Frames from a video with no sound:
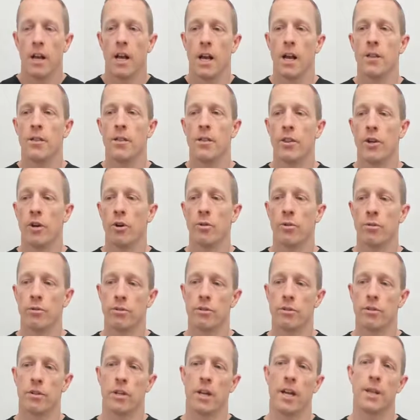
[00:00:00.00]
And
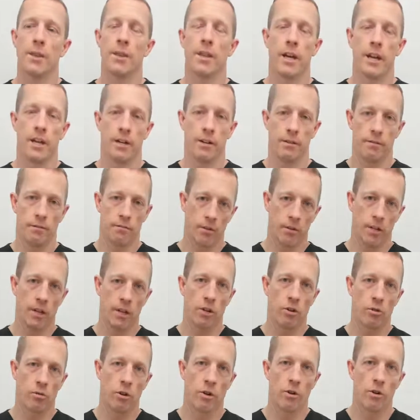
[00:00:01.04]
those can then
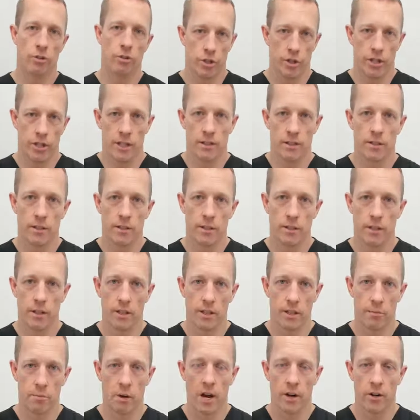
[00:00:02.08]
encroach into
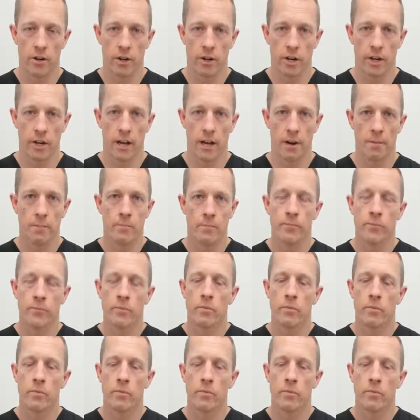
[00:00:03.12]
the spinal canal.